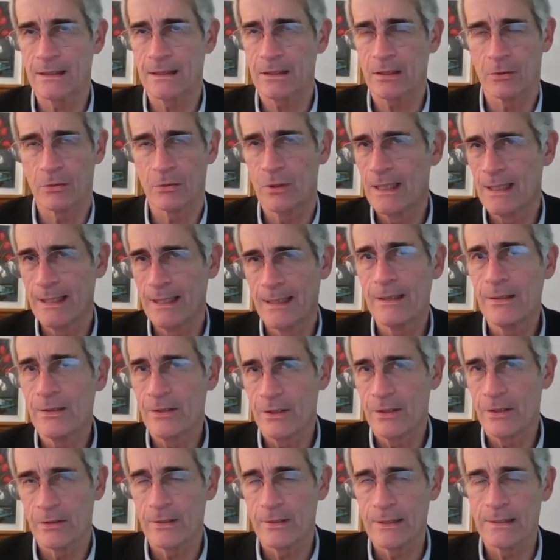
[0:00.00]
So
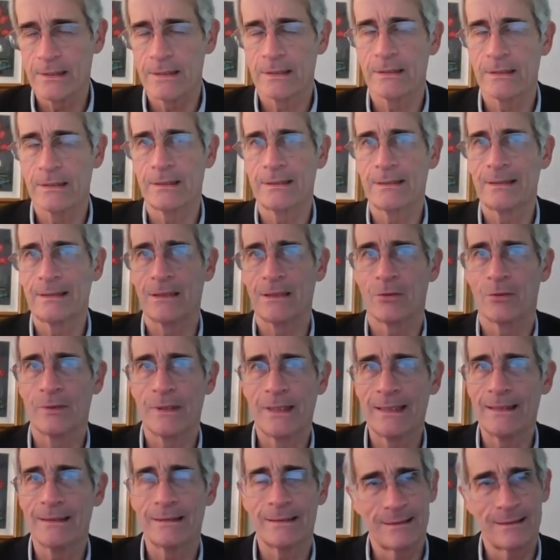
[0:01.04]
there is,
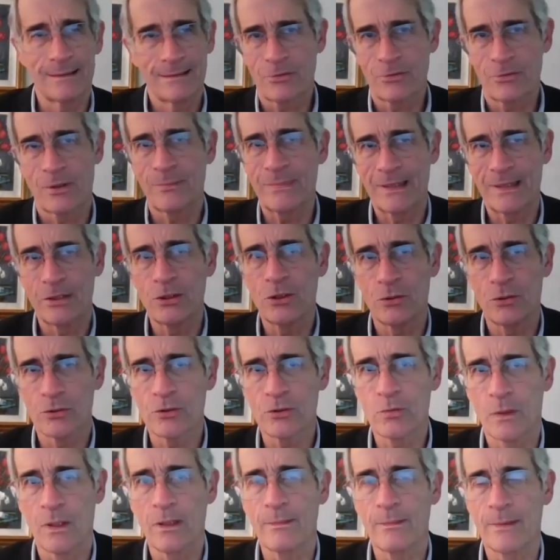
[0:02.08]
Trump didn't do
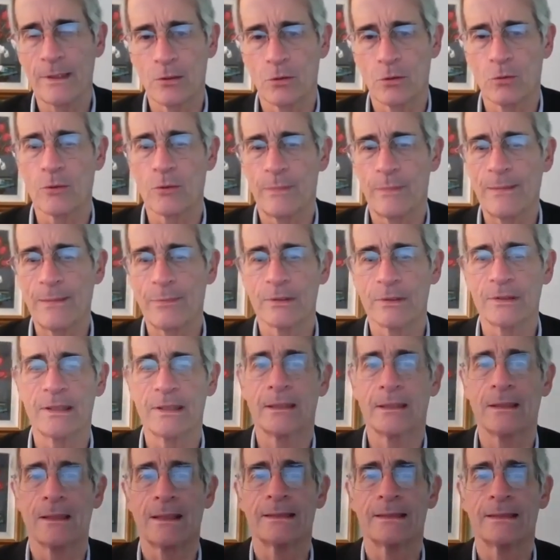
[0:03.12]
as well among older people as
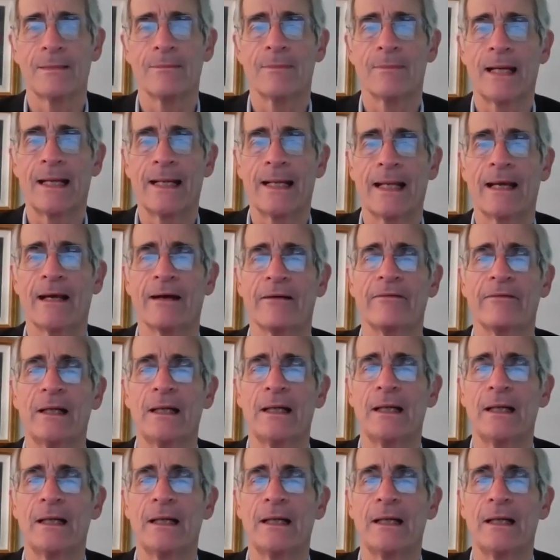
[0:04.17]
he might have.